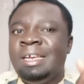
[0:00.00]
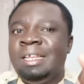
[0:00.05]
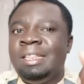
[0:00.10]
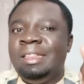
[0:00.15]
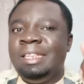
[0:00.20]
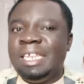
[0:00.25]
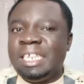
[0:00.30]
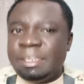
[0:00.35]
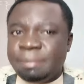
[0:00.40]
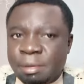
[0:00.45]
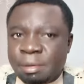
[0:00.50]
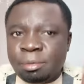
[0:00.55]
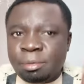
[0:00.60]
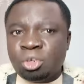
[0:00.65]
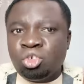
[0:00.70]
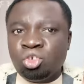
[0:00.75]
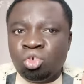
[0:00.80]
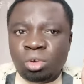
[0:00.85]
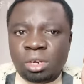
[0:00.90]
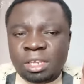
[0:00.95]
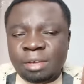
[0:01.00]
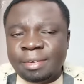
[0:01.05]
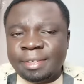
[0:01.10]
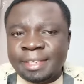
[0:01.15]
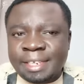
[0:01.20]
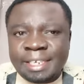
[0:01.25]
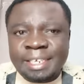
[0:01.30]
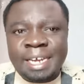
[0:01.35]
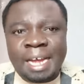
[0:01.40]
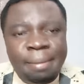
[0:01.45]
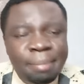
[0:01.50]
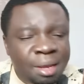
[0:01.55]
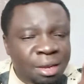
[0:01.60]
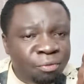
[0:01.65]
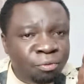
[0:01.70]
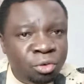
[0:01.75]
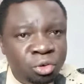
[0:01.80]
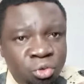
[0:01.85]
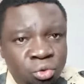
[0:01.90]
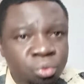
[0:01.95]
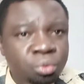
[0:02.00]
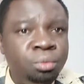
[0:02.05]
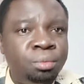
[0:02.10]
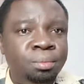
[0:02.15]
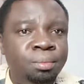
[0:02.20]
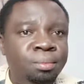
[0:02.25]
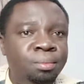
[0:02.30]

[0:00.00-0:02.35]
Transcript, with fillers: These people soon they will start coming for you.